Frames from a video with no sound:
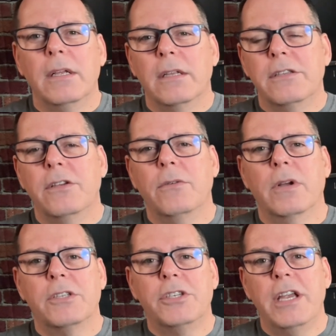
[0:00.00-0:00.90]
to
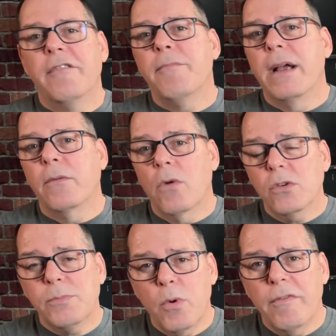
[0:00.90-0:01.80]
achieve my
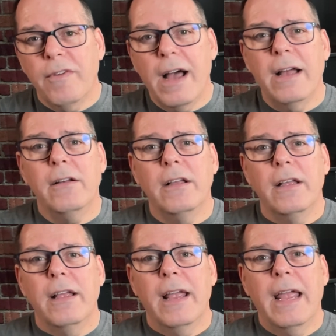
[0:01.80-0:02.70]
roast profile,
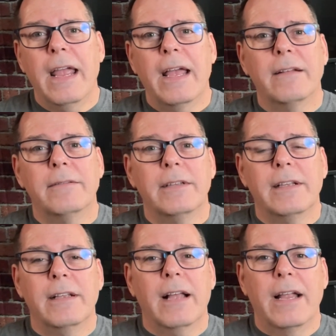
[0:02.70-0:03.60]
and
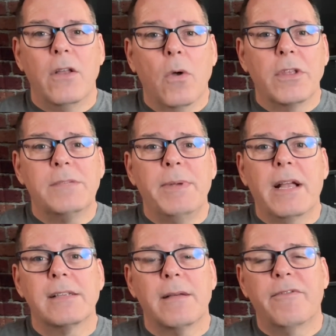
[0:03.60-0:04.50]
I know this
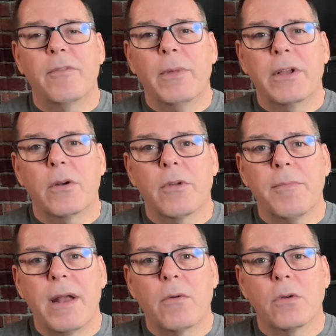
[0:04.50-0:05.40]
because I'm familiar with
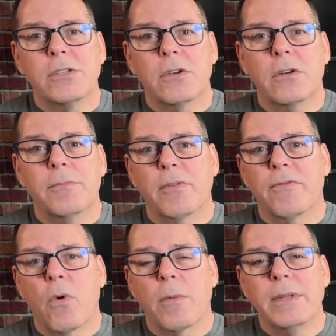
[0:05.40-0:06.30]
my roaster
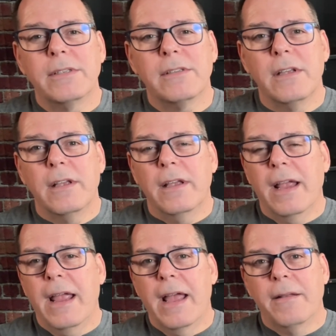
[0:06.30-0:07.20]
performance,
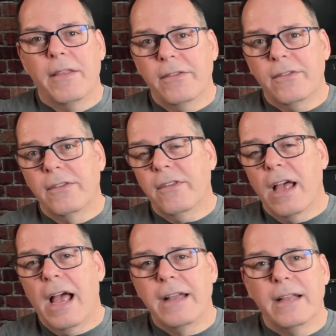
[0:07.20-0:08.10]
and this is a
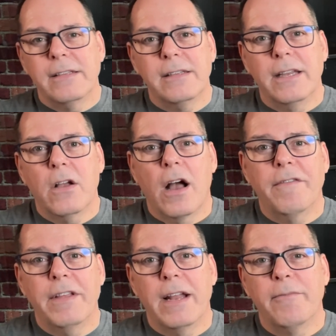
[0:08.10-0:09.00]
high density
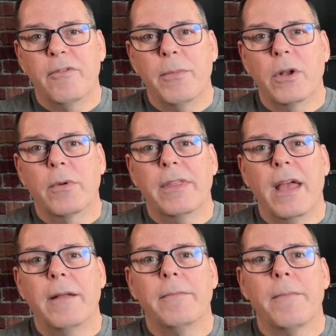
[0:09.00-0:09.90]
coffee and I'm familiar with that.